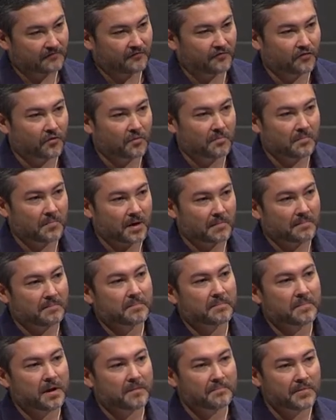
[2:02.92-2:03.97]
for
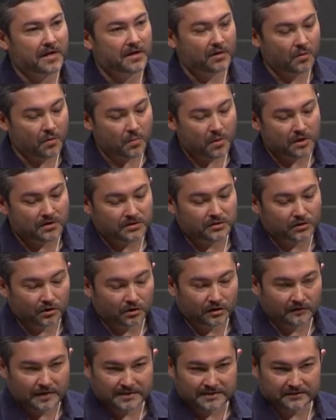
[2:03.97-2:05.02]
better or worse, a lot
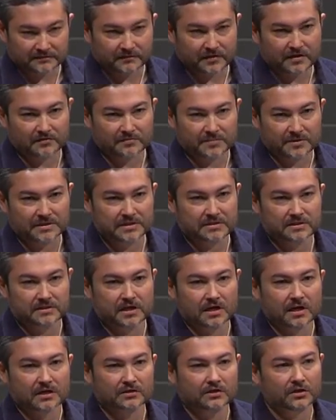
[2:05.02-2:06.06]
of our development is
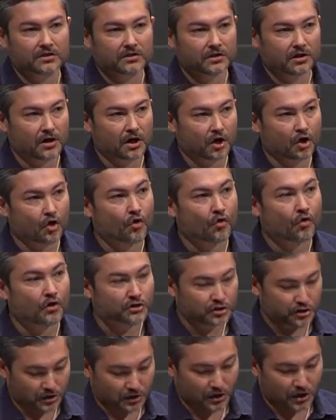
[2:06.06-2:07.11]
done
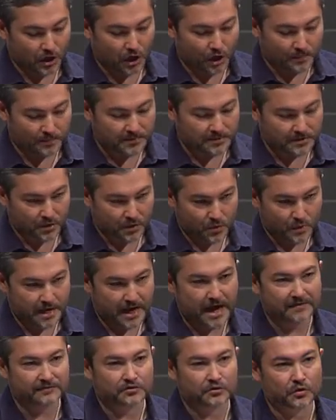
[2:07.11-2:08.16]
across the globe. So we
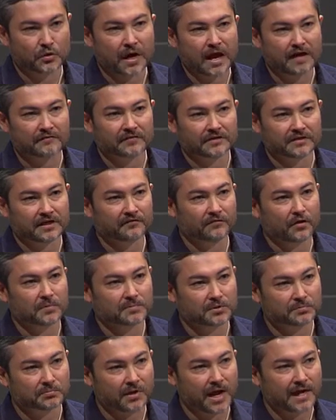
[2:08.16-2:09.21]
have to have a
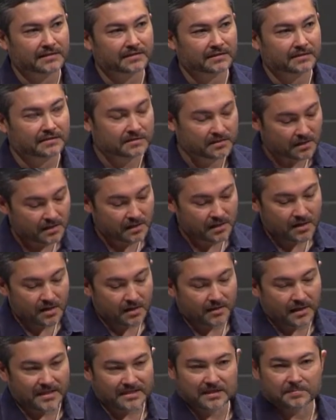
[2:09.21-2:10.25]
DevOps practice
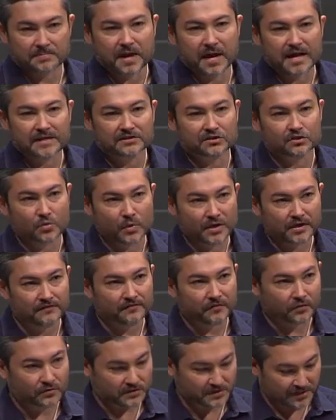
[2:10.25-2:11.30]
that spans
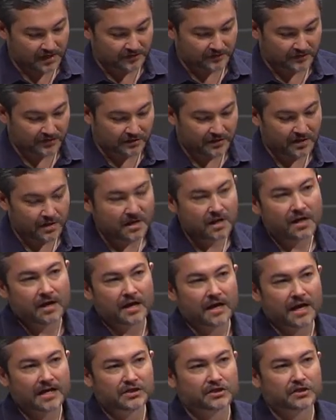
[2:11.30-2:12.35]
24/7
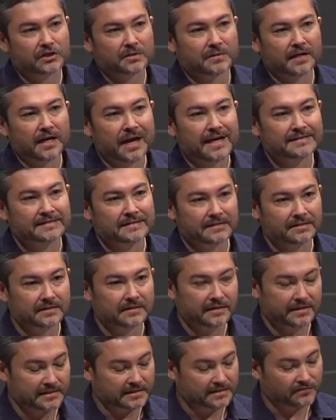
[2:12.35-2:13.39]
and actually cater the
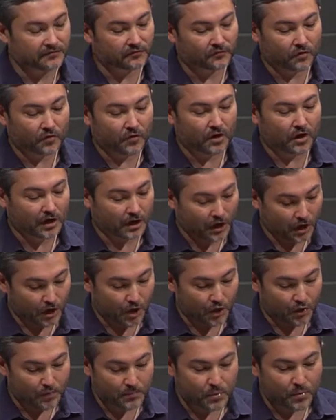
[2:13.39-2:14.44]
needs for a
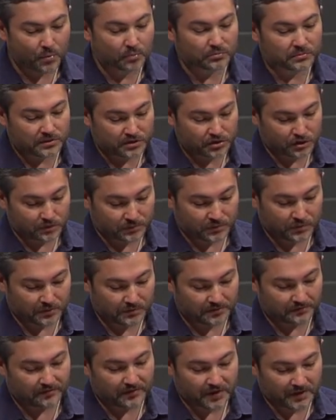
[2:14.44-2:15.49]
global distributed
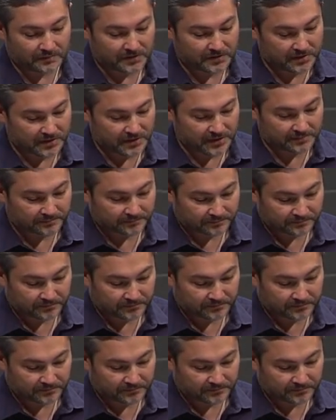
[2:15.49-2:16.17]
development team.